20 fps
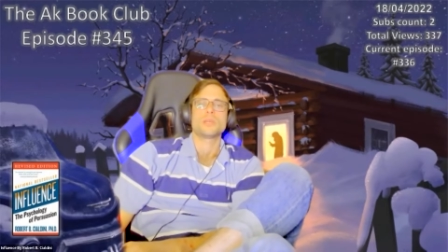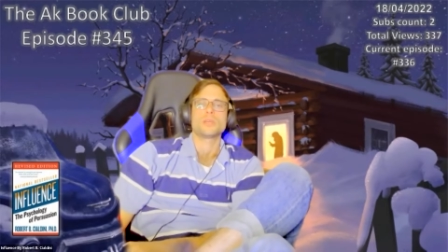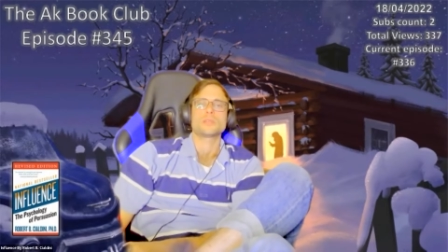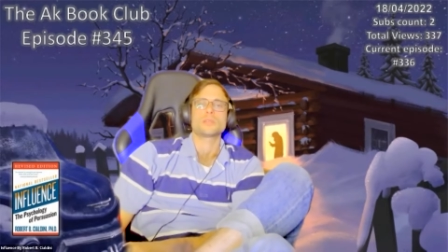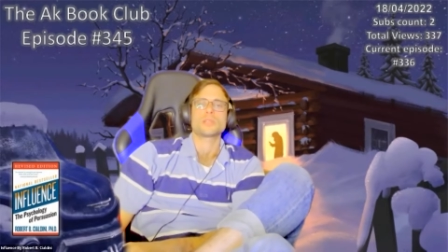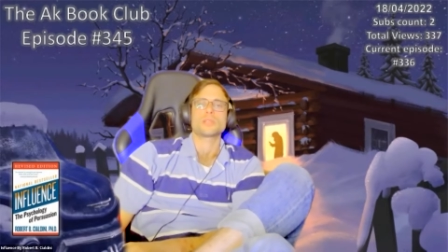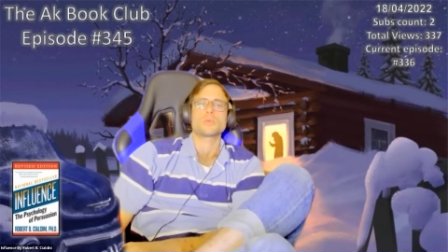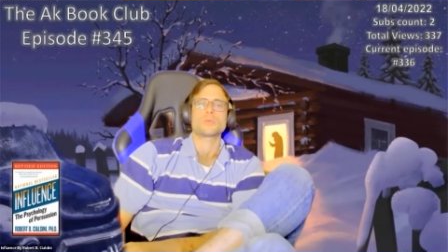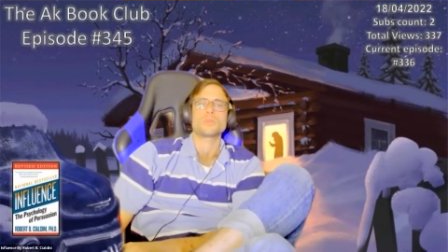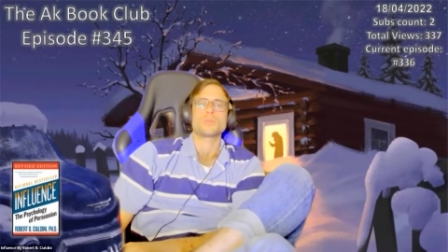
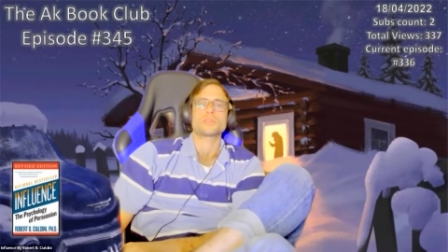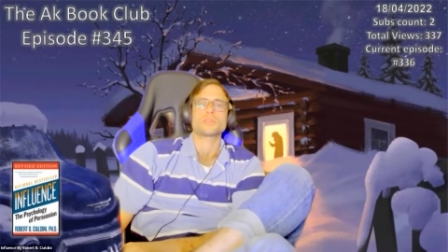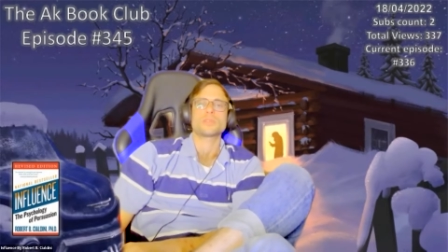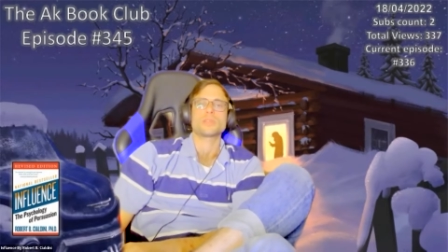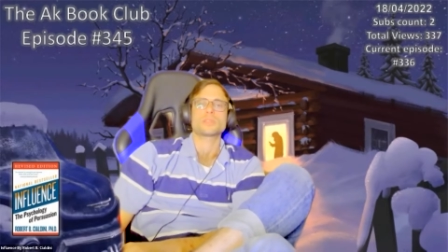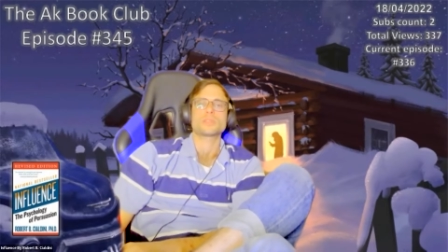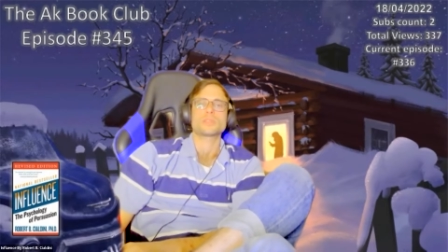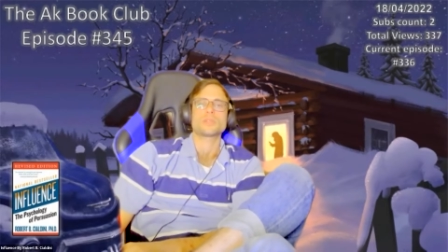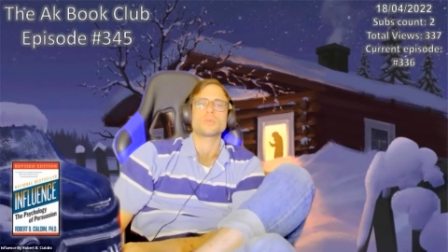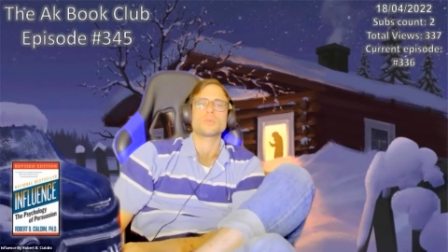the
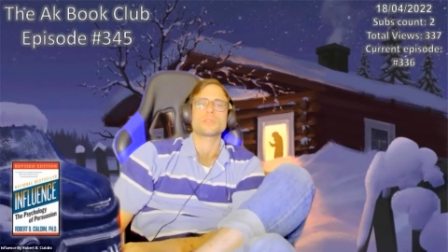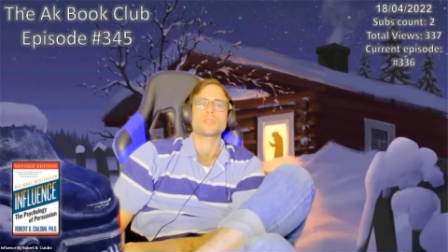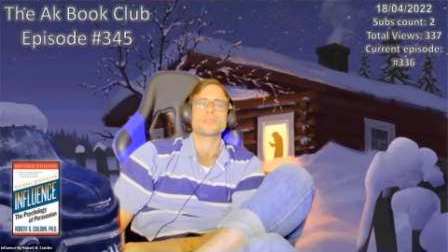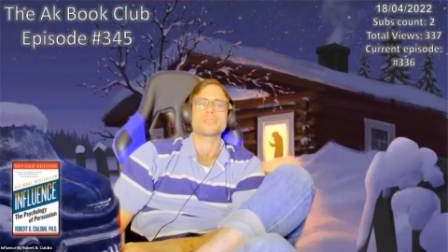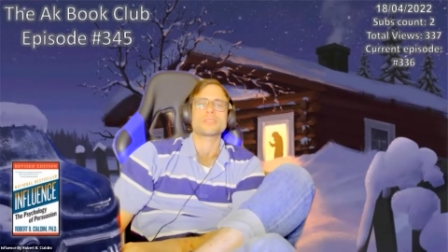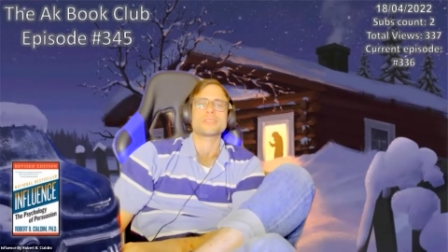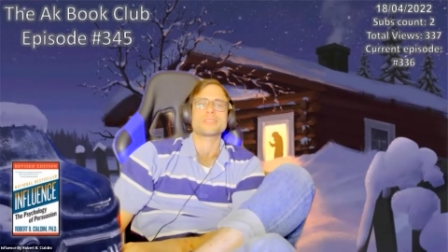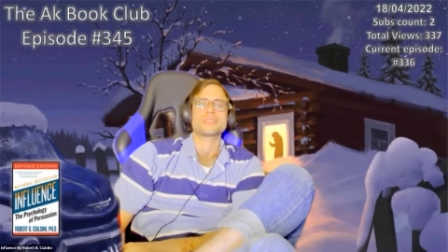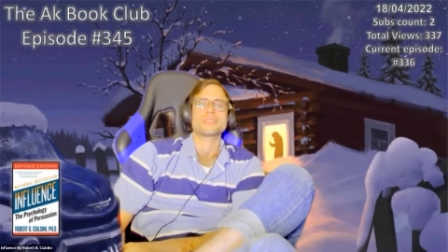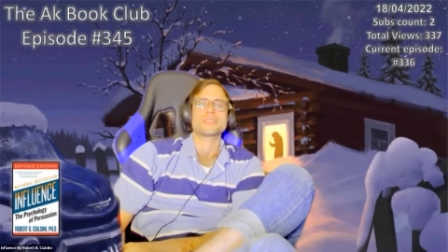
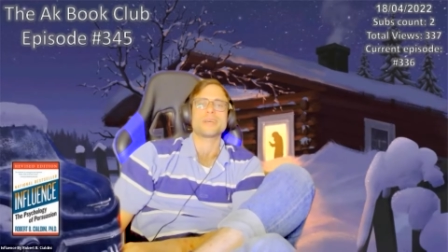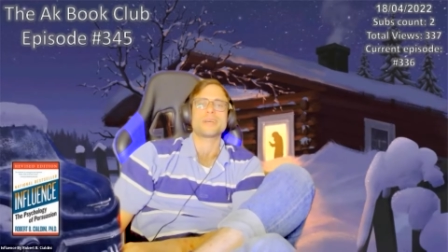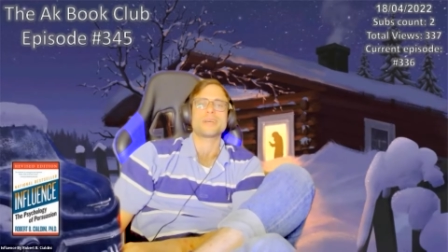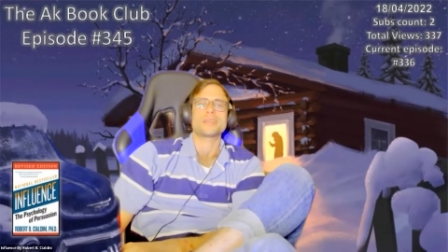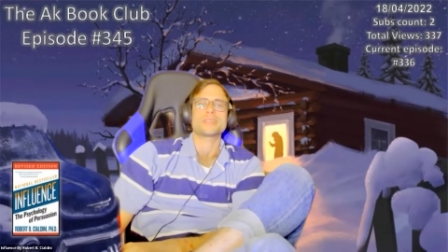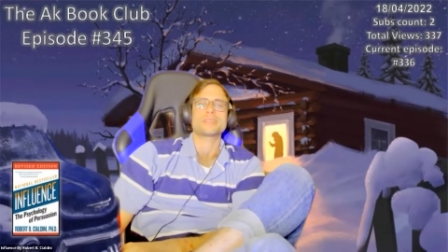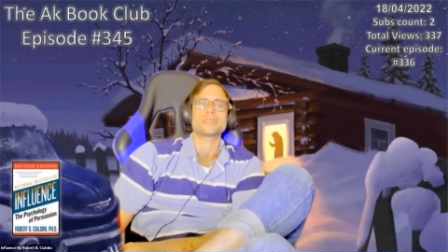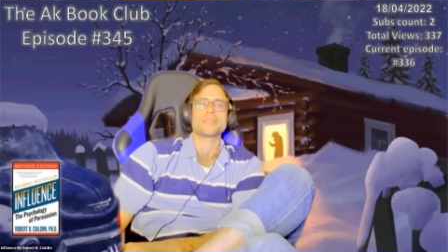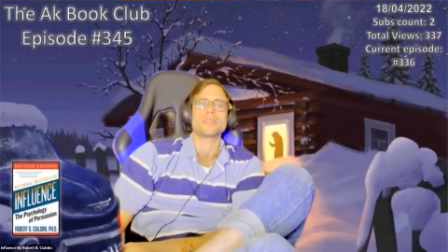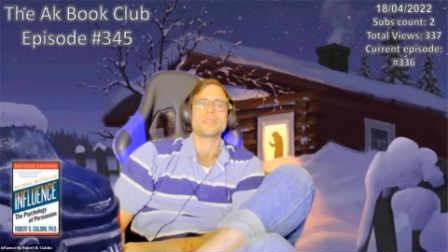sequence is
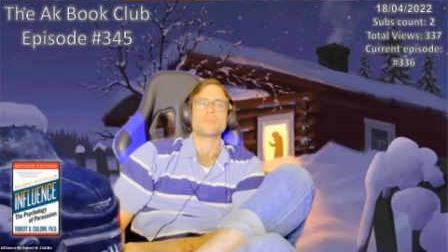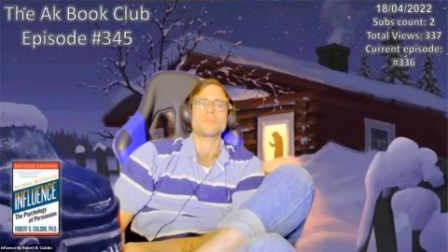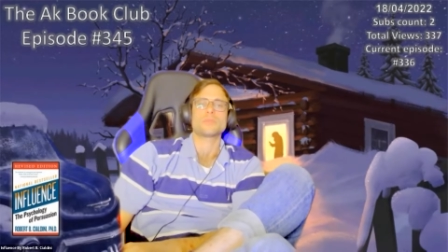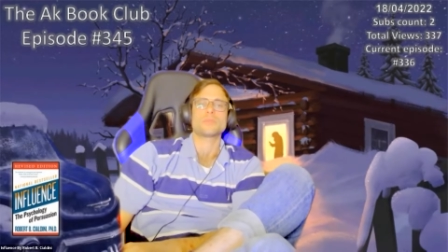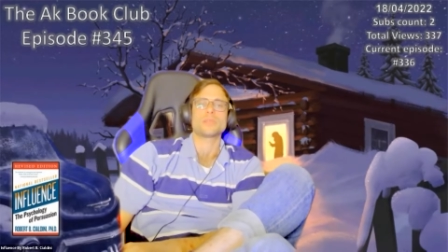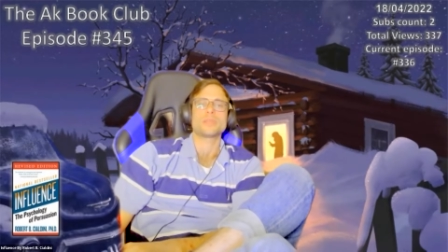the same.